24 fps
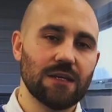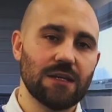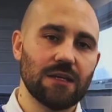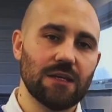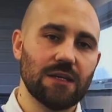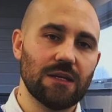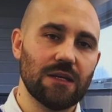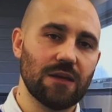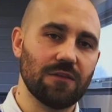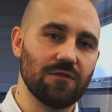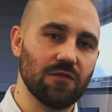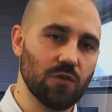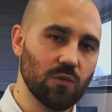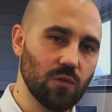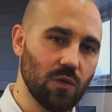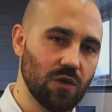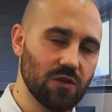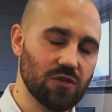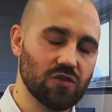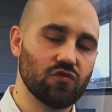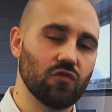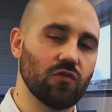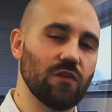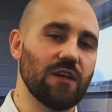if you are
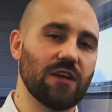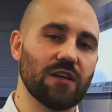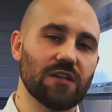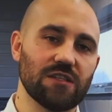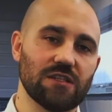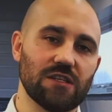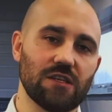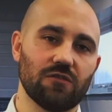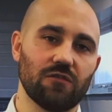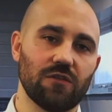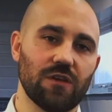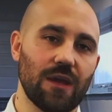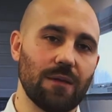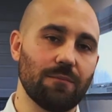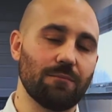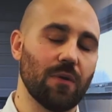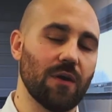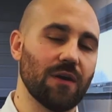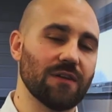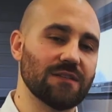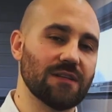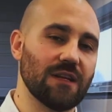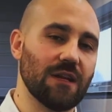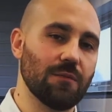strongly considering a
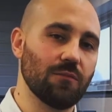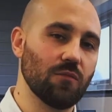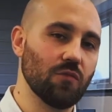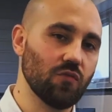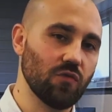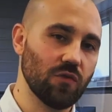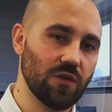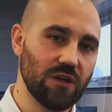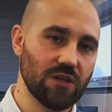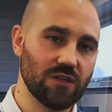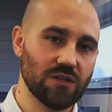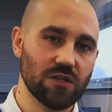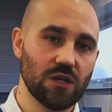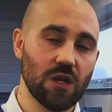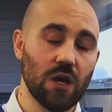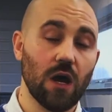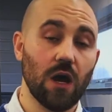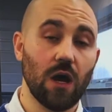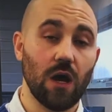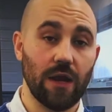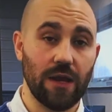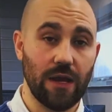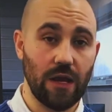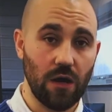buy-to-let mortgage,
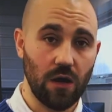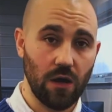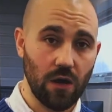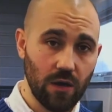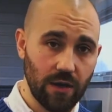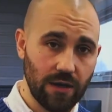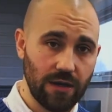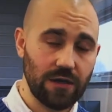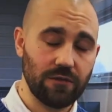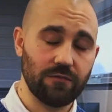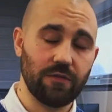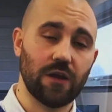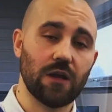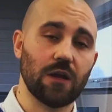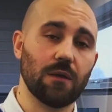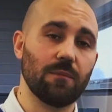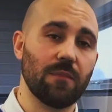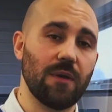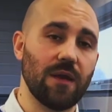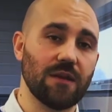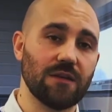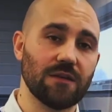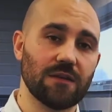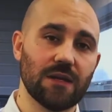I highly
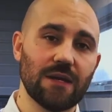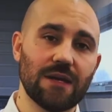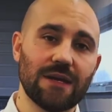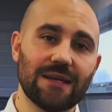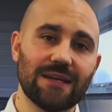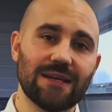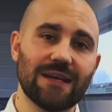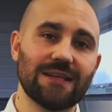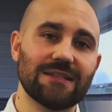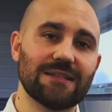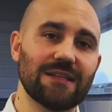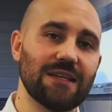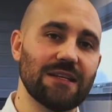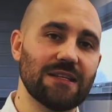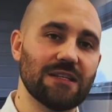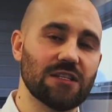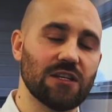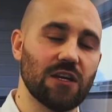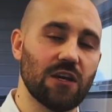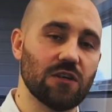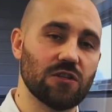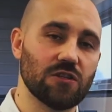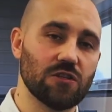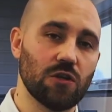recommend getting in
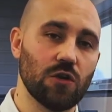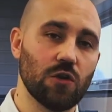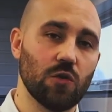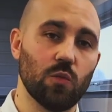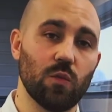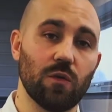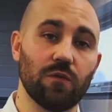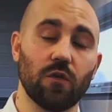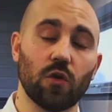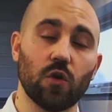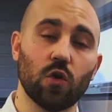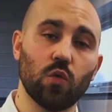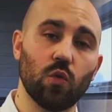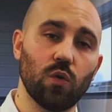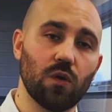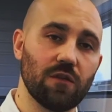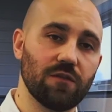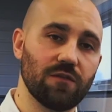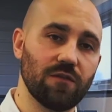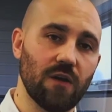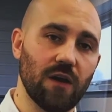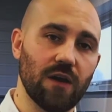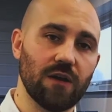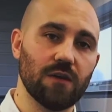touch with a
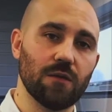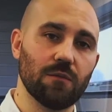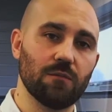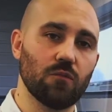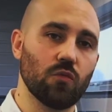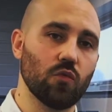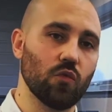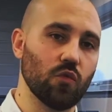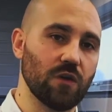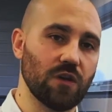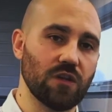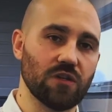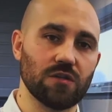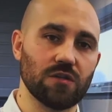qualified mortgage